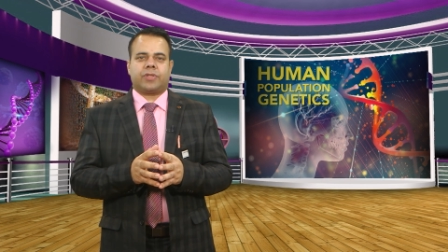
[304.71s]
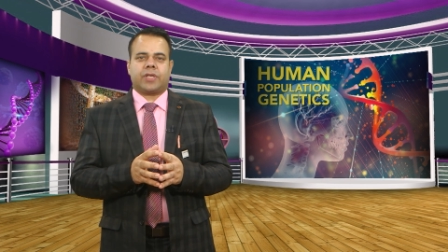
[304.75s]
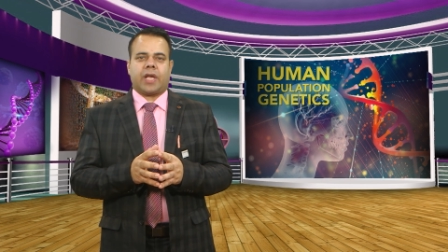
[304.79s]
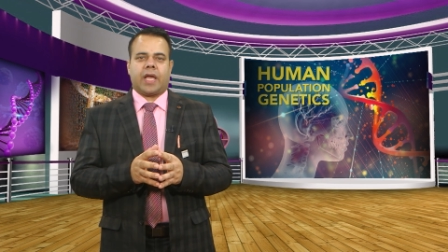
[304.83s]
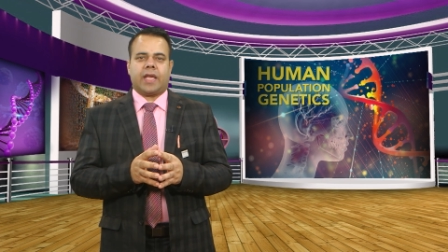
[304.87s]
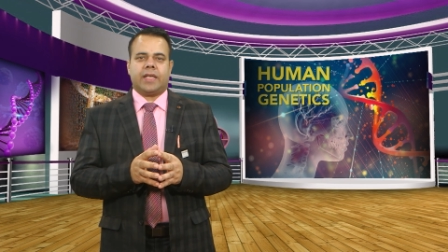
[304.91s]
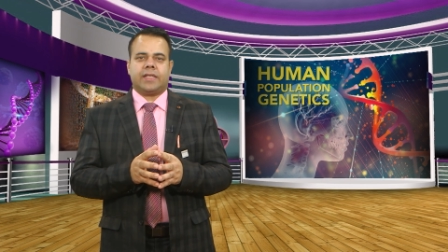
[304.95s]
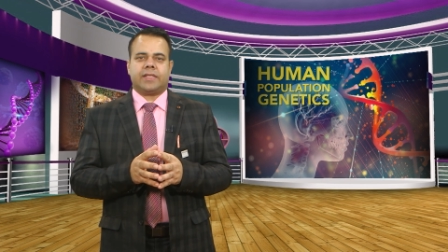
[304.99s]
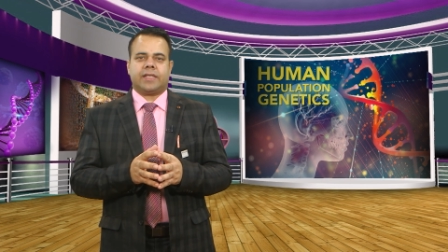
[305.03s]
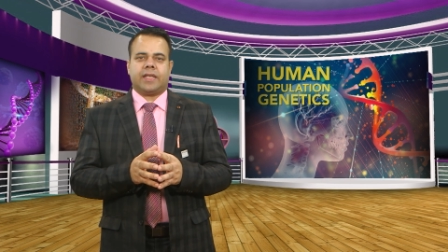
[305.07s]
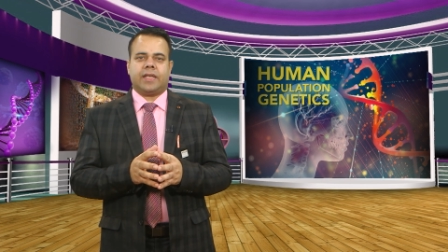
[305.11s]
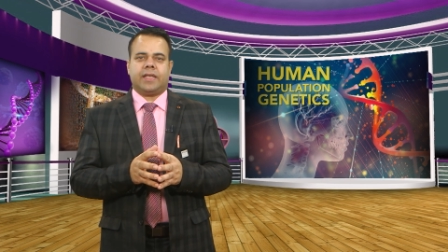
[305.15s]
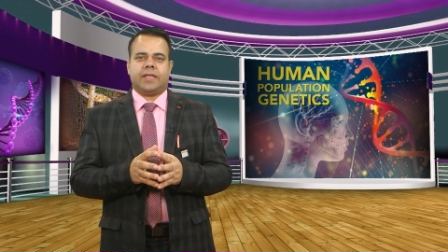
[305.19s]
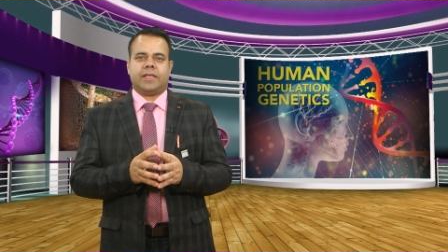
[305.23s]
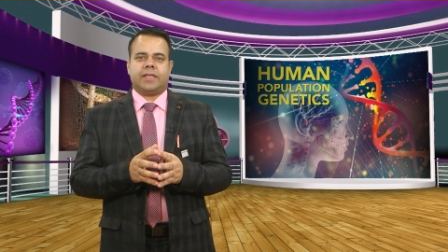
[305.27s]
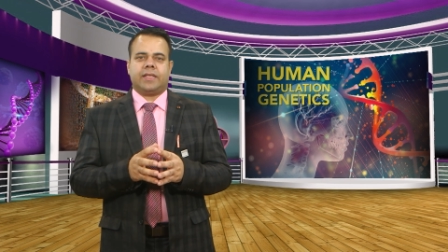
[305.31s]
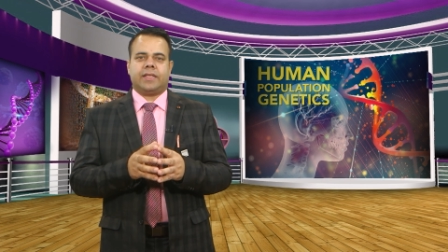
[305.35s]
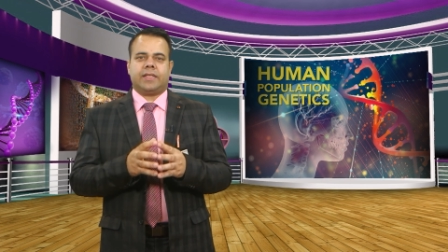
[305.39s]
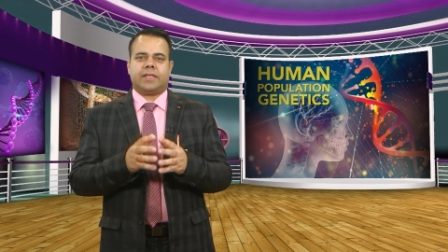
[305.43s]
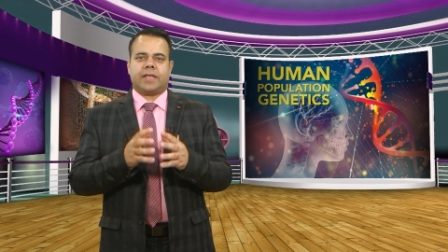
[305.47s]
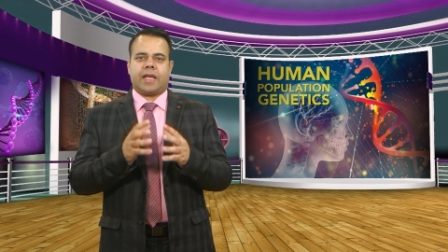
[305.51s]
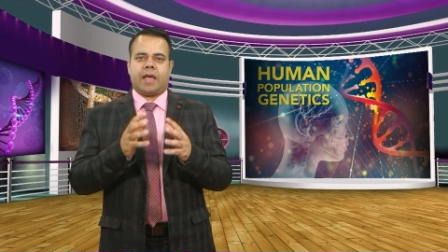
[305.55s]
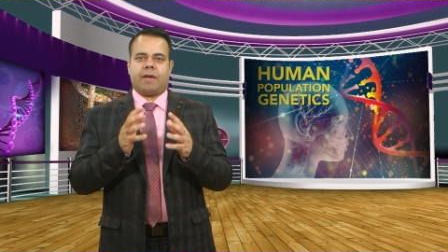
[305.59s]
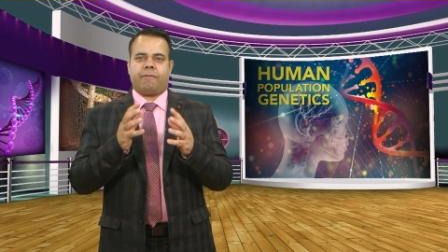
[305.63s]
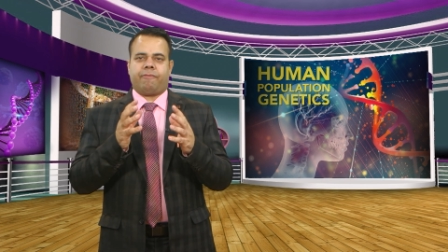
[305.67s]
size
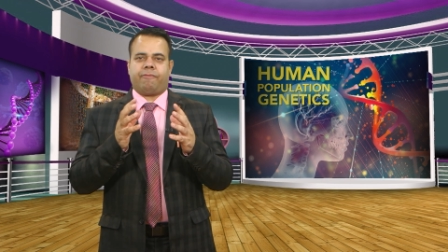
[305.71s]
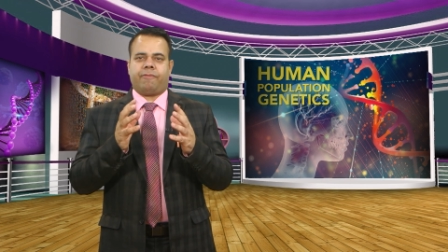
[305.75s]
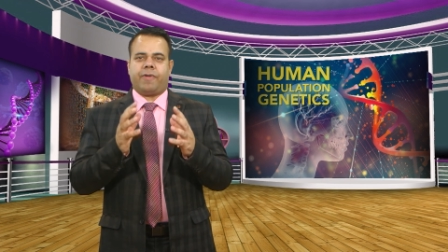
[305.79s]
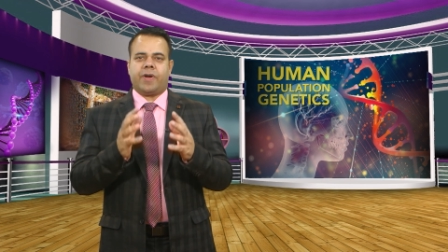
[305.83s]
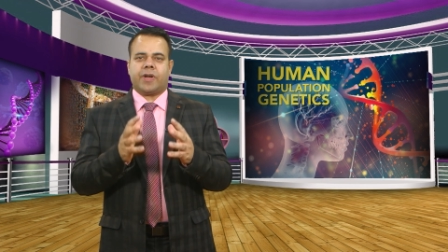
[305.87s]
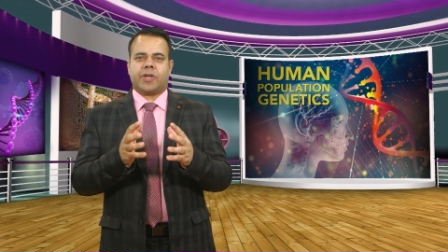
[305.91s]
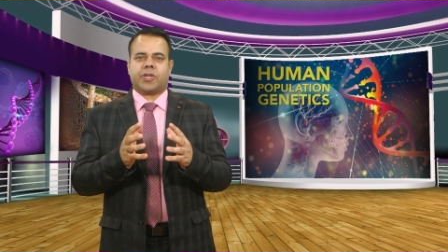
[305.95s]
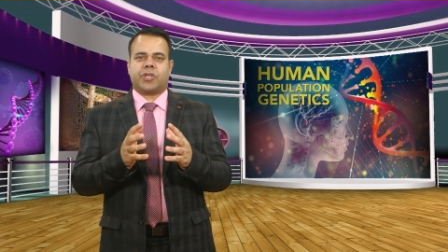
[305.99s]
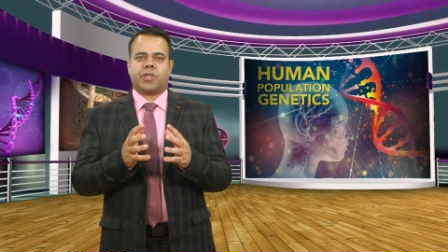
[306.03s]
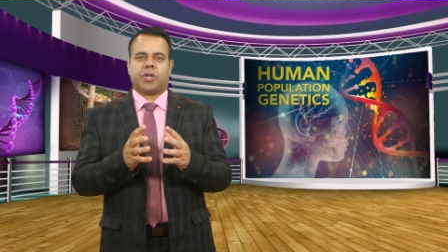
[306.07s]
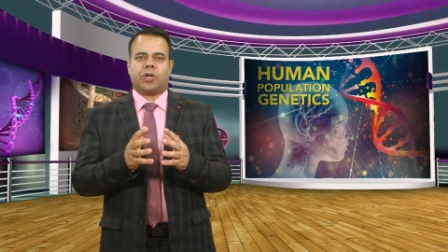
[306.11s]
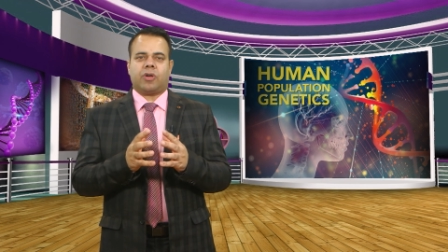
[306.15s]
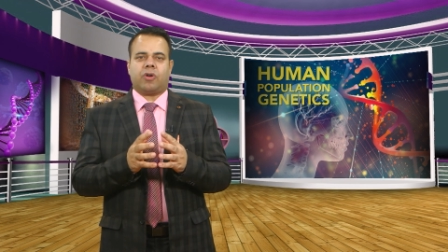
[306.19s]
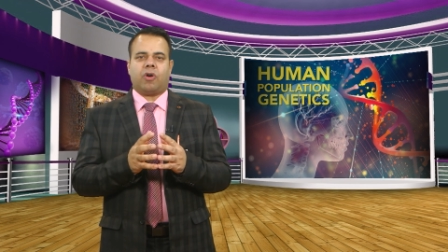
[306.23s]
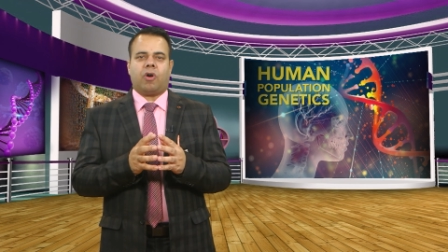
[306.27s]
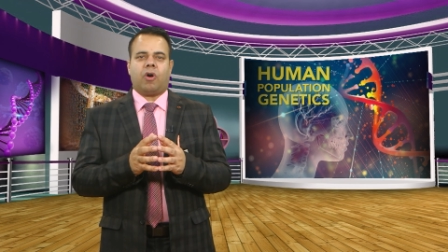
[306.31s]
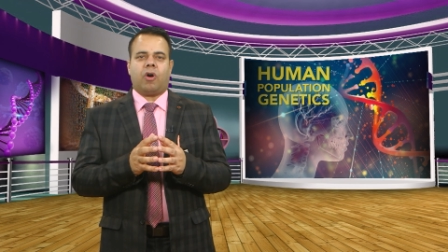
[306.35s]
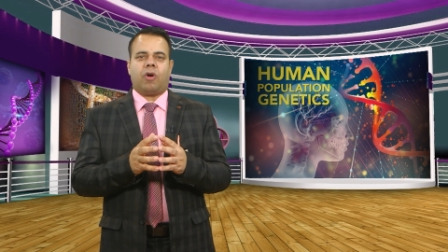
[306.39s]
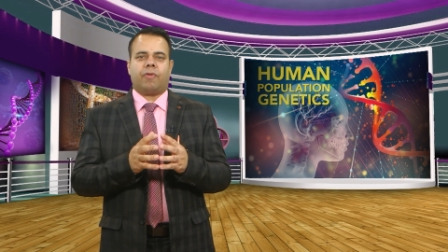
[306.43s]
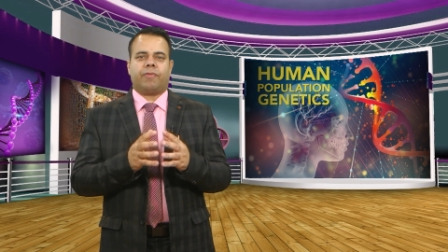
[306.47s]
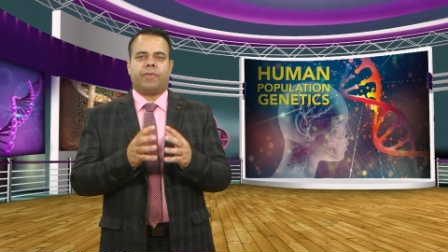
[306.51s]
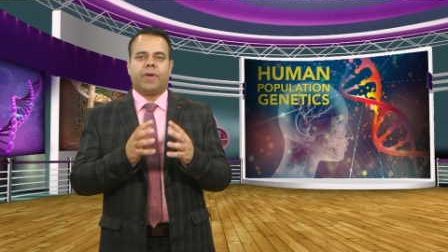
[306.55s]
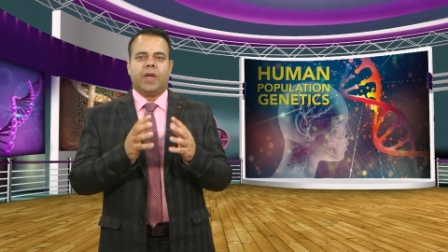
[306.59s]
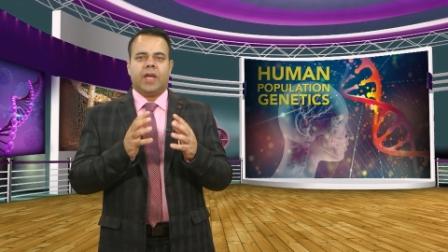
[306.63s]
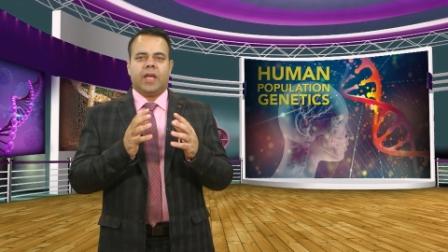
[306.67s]
is a function
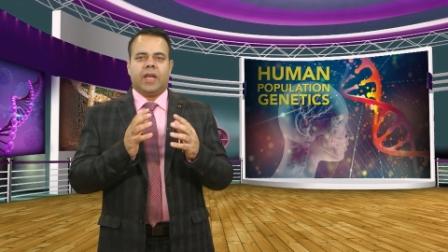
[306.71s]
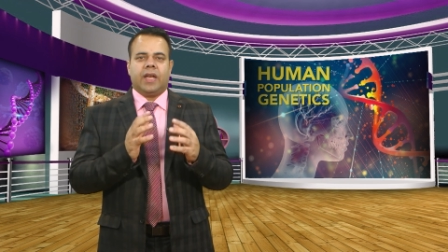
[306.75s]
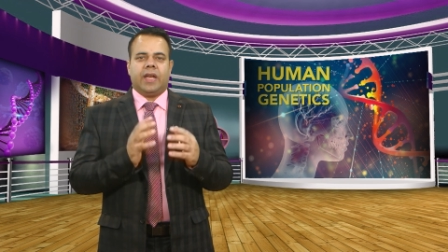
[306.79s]
of